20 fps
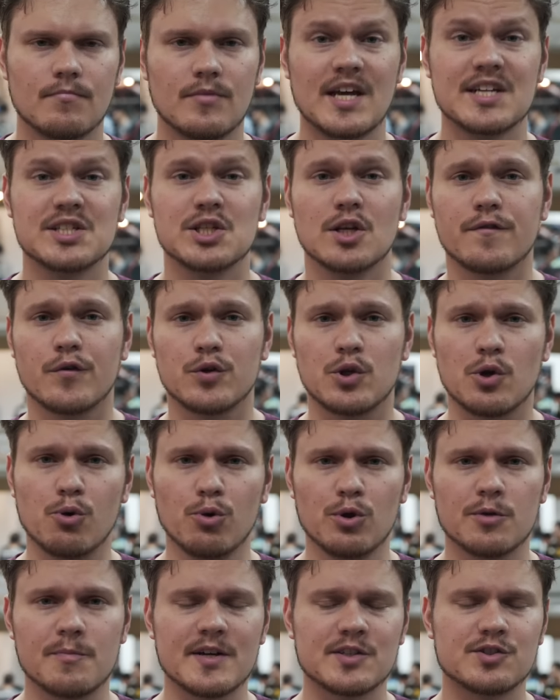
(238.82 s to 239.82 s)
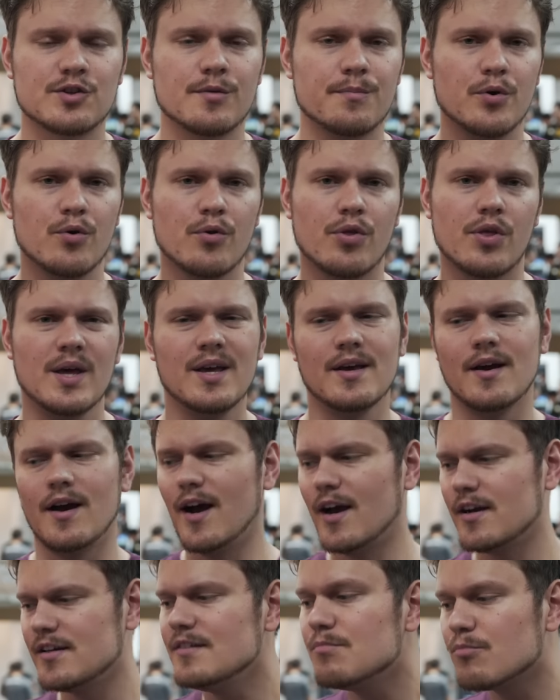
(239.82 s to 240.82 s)
That is it for the Cooler Master booth.
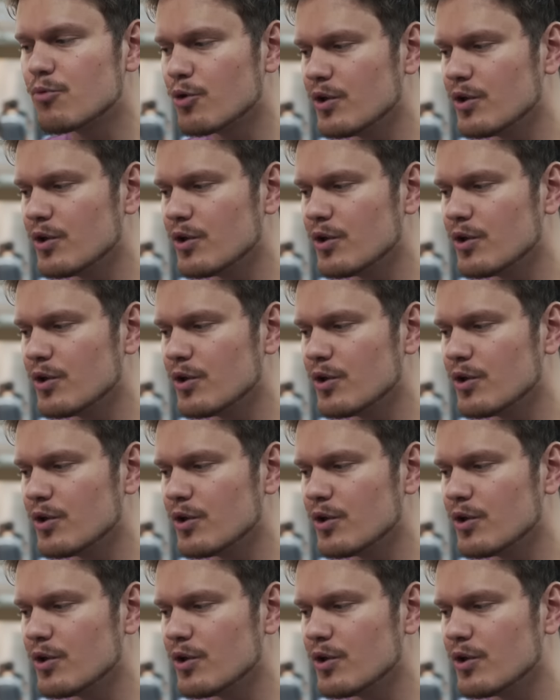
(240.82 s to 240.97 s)
I'm